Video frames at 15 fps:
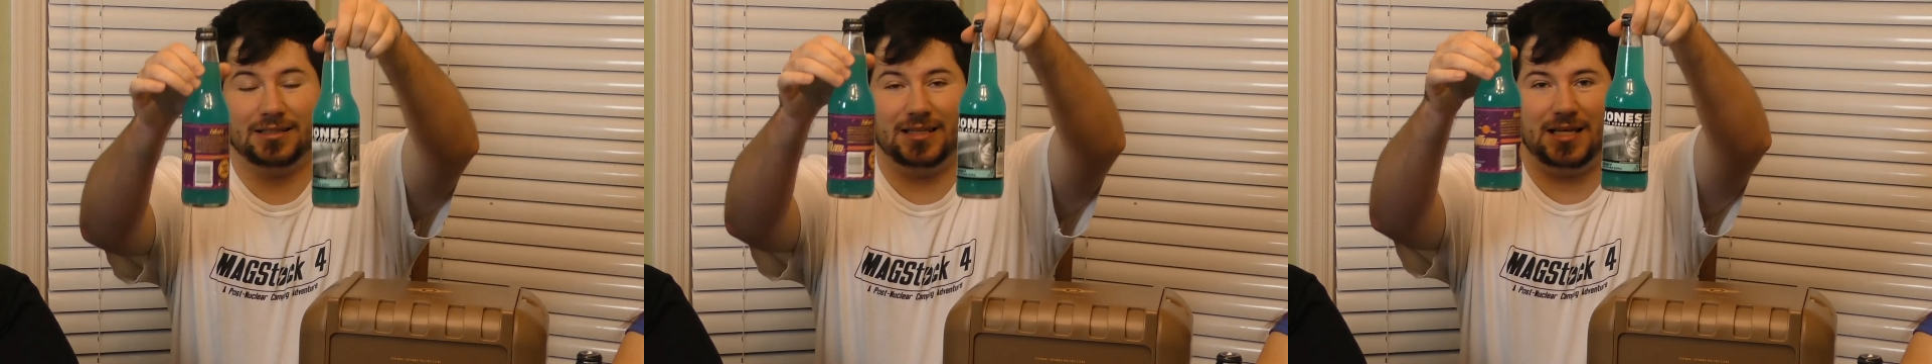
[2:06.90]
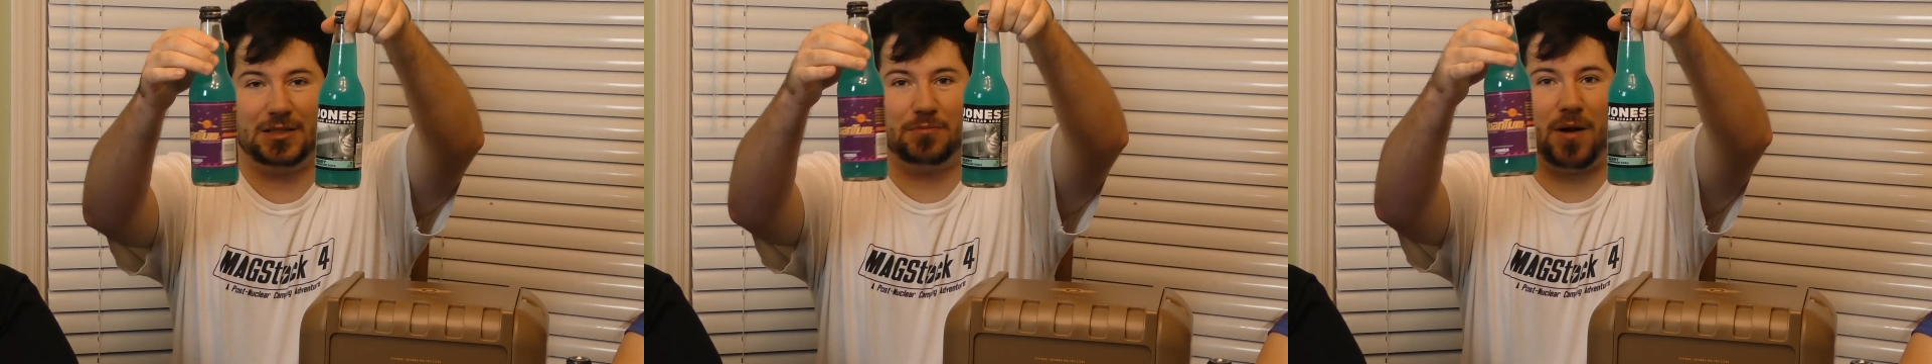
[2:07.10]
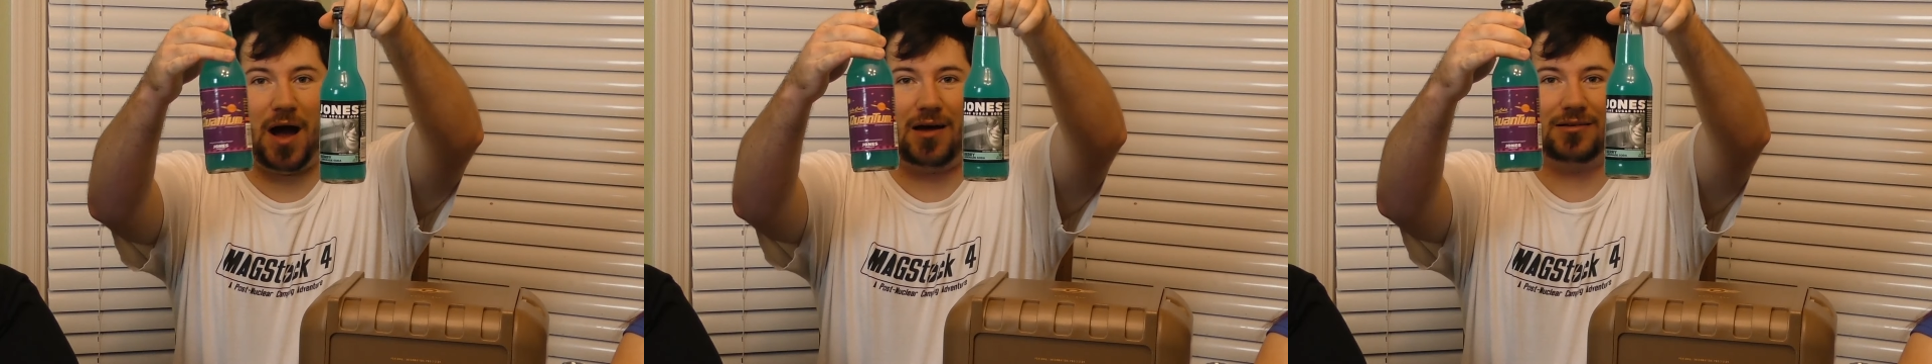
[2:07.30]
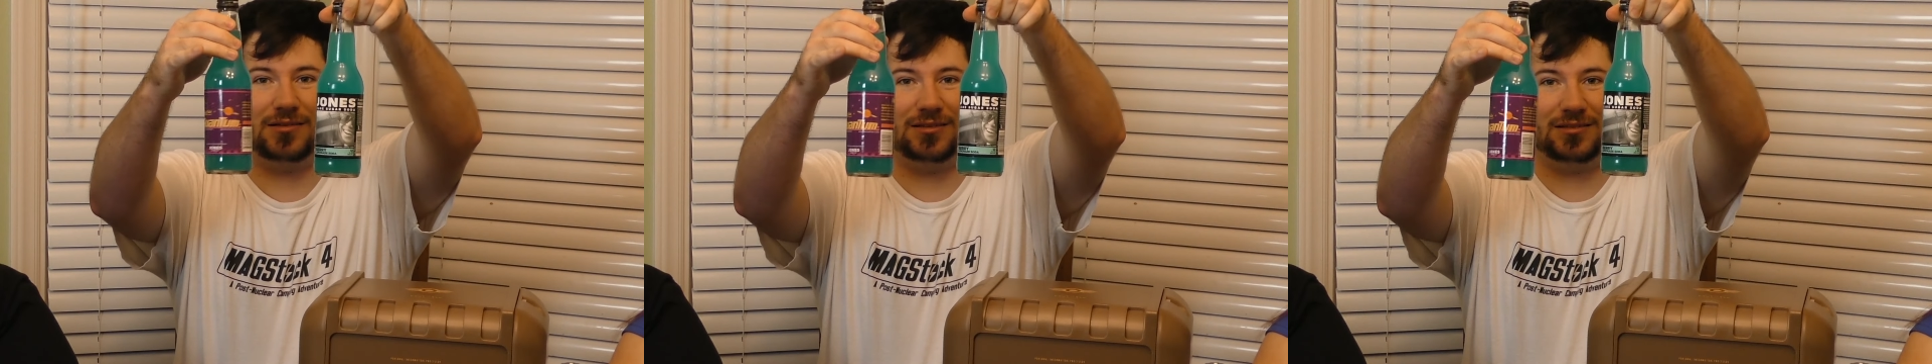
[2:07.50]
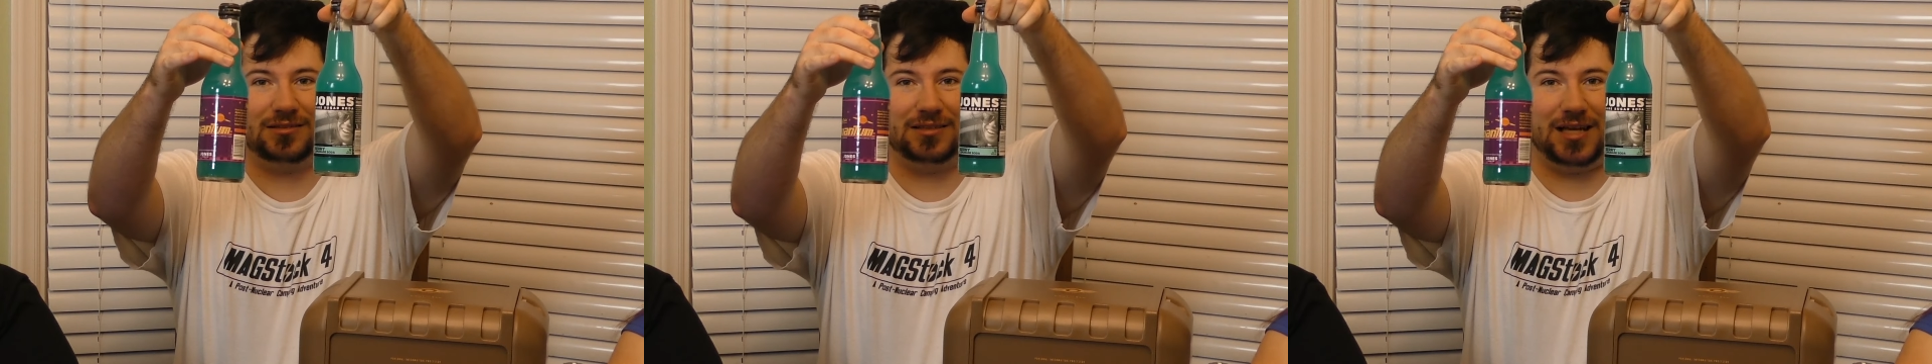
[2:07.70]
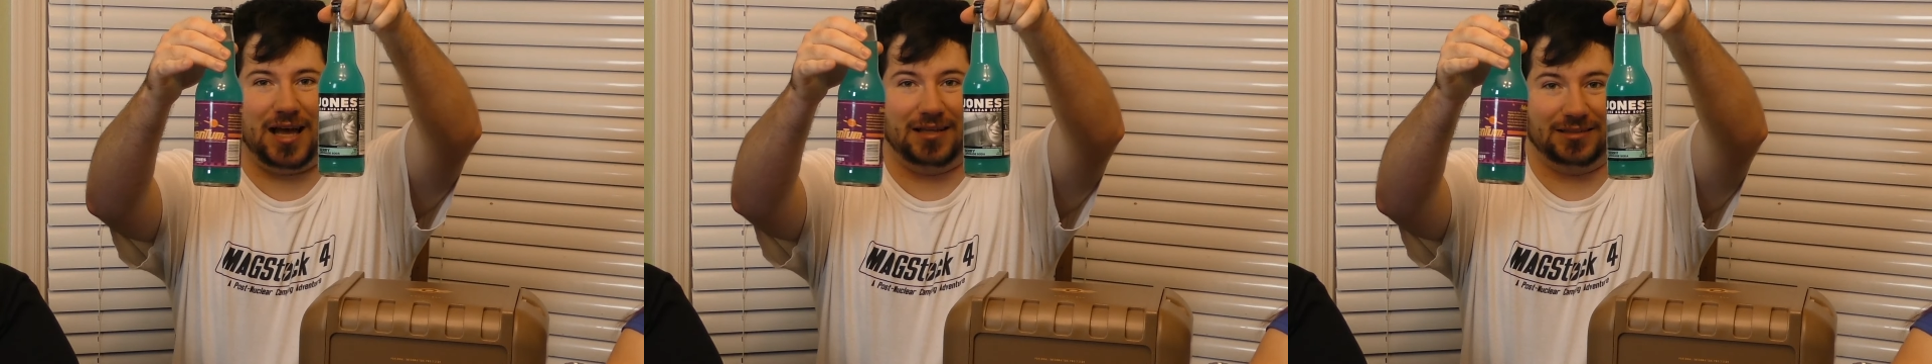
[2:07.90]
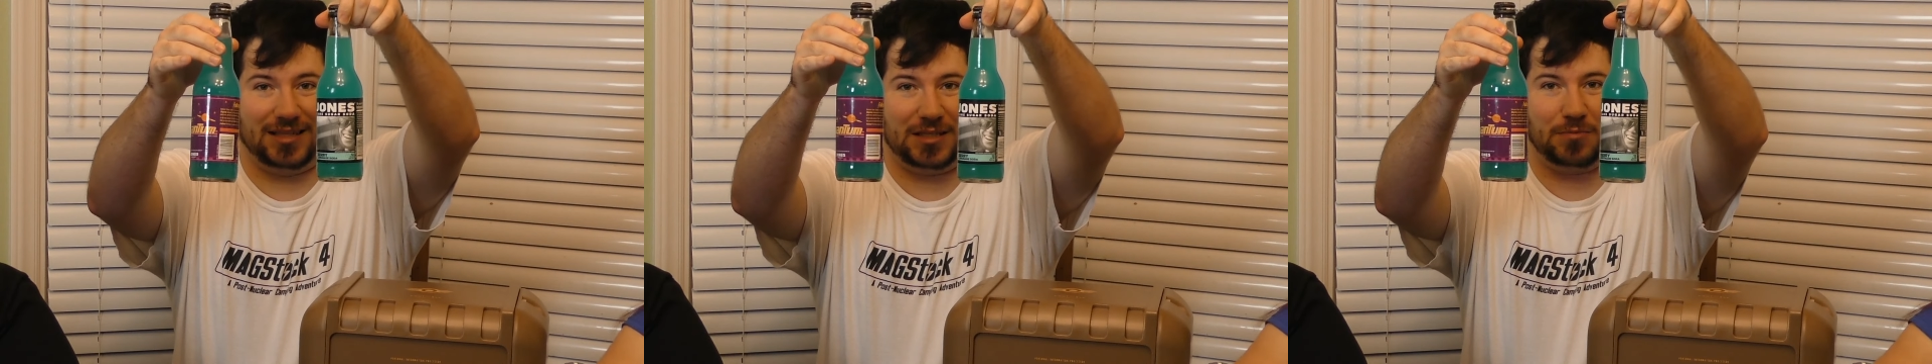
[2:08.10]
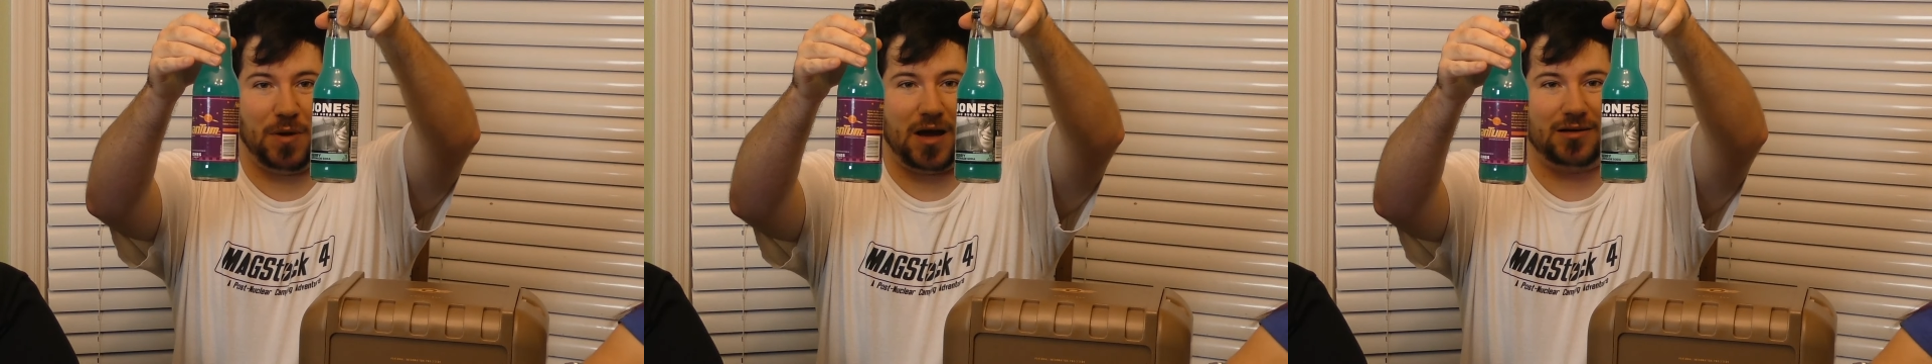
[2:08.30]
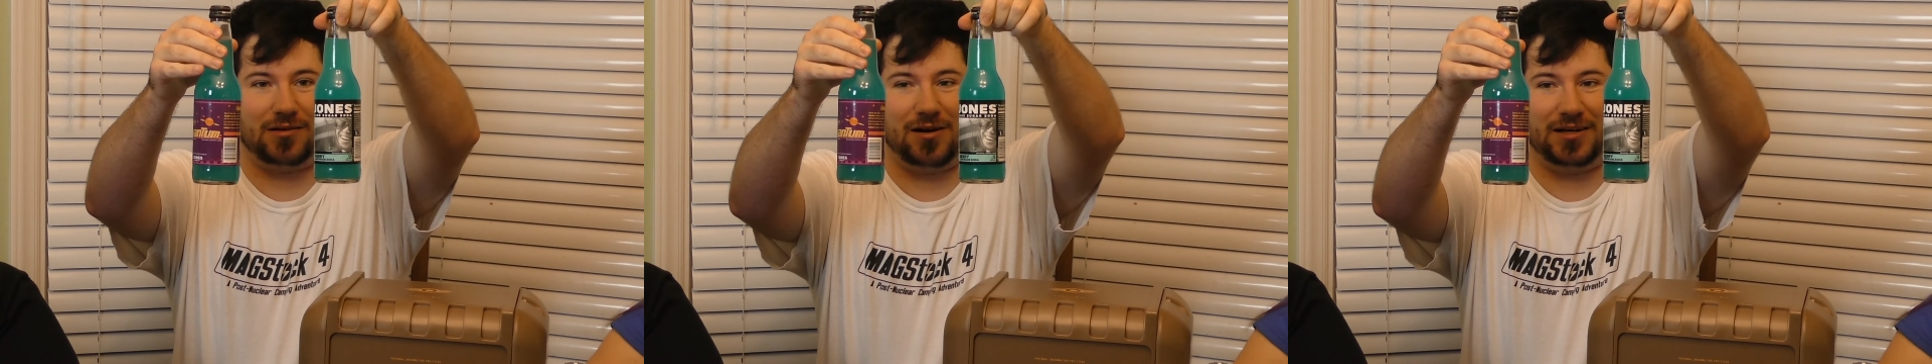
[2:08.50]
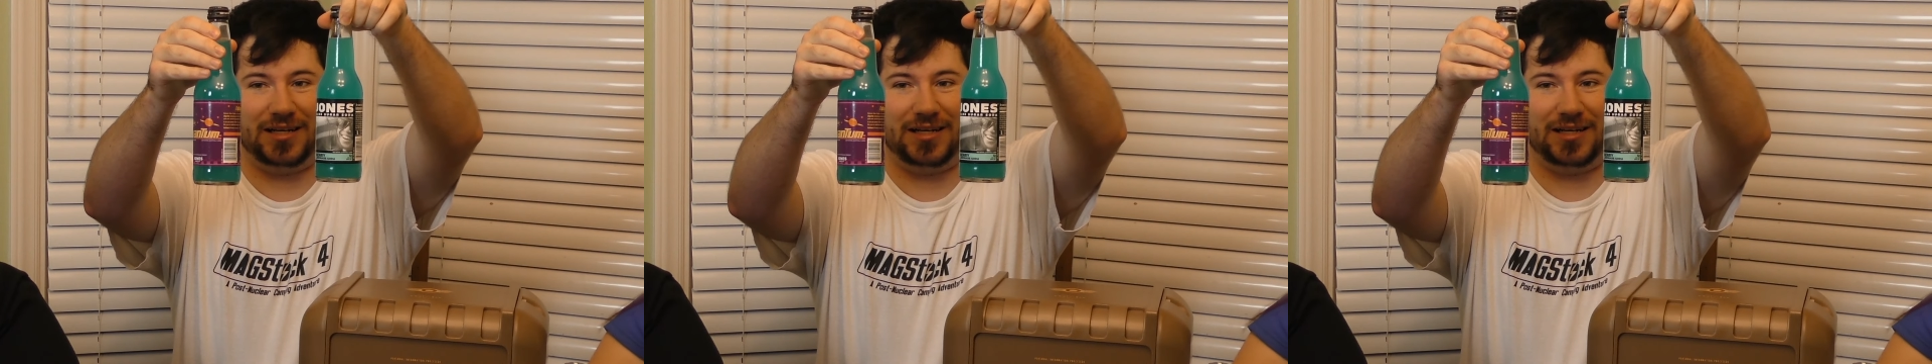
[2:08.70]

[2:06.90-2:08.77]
This bottle and this bottle are